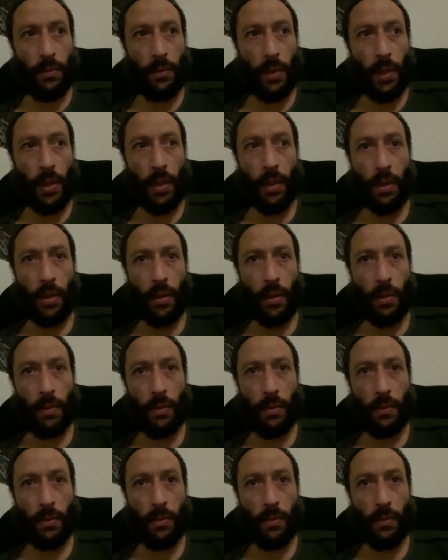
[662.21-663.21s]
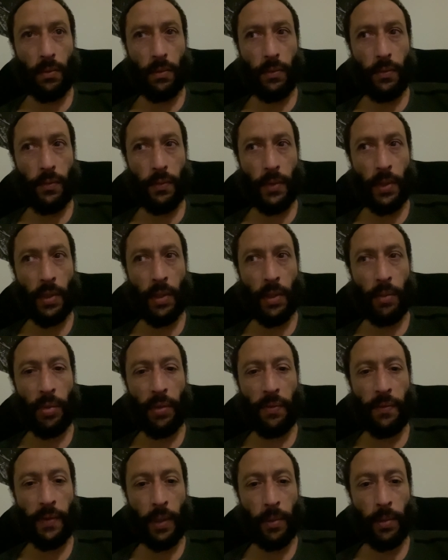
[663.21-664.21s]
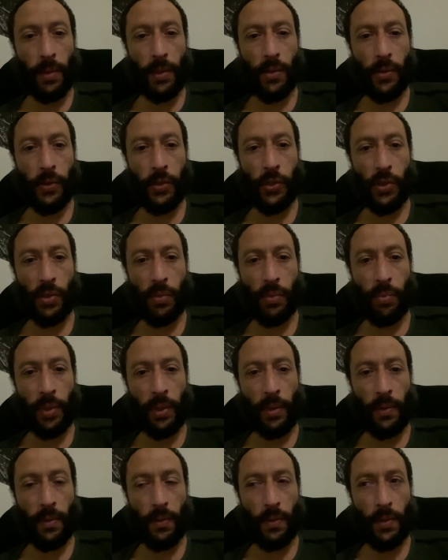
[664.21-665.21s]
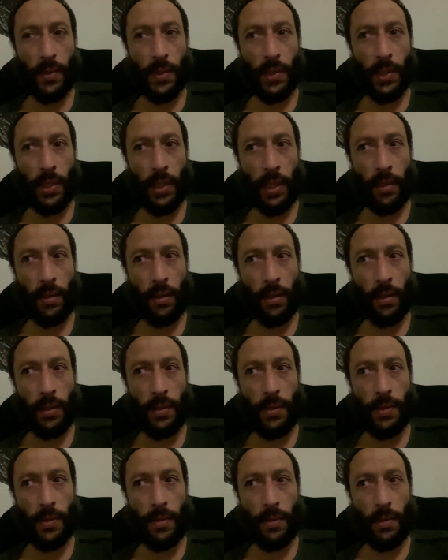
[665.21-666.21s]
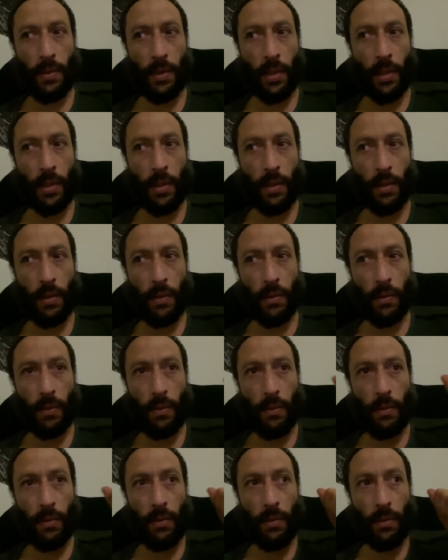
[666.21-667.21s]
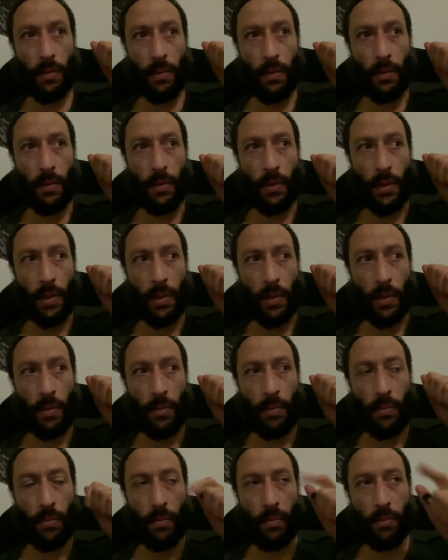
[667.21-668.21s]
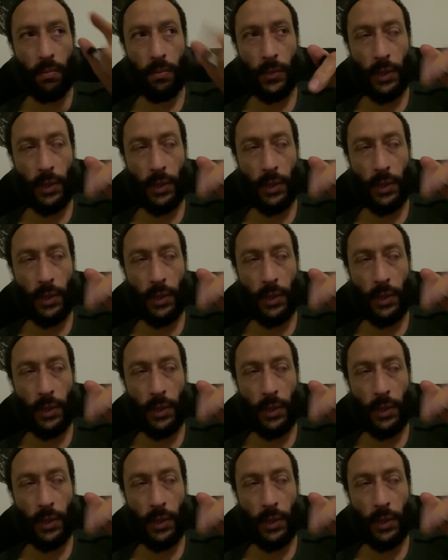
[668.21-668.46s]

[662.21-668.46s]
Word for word: Uh, they could be fabulous creatures, but scandalous. Uh, um,